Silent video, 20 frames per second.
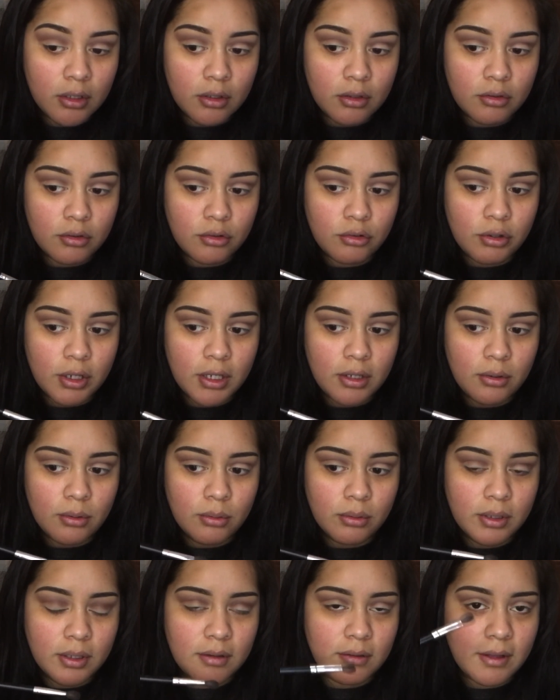So try to
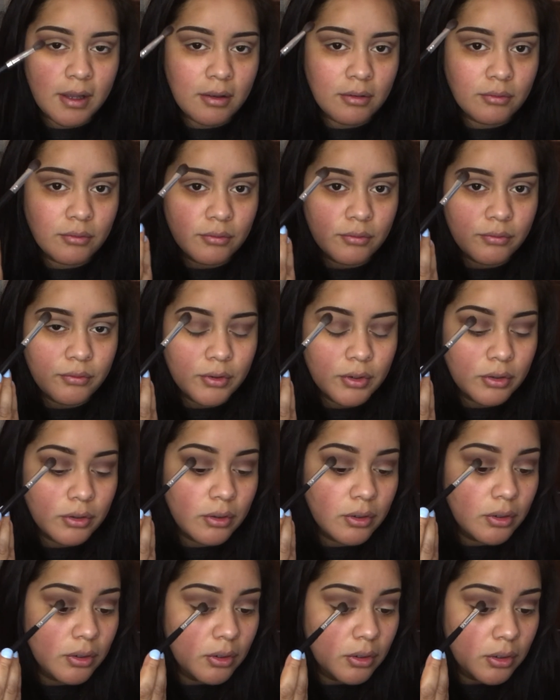hold it down
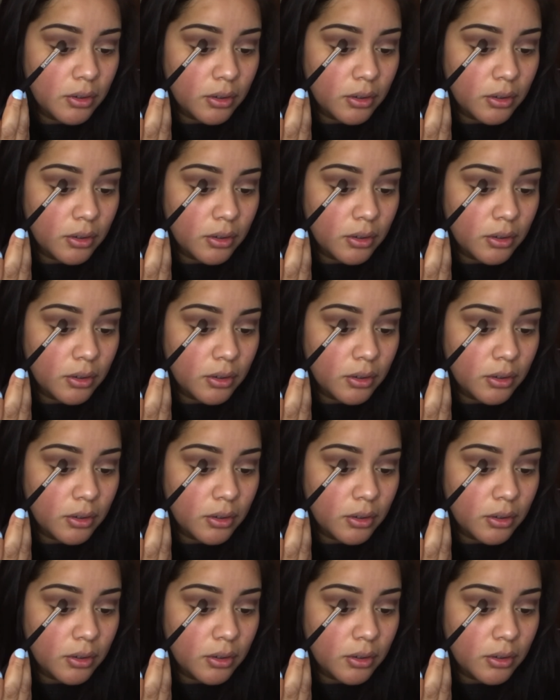further,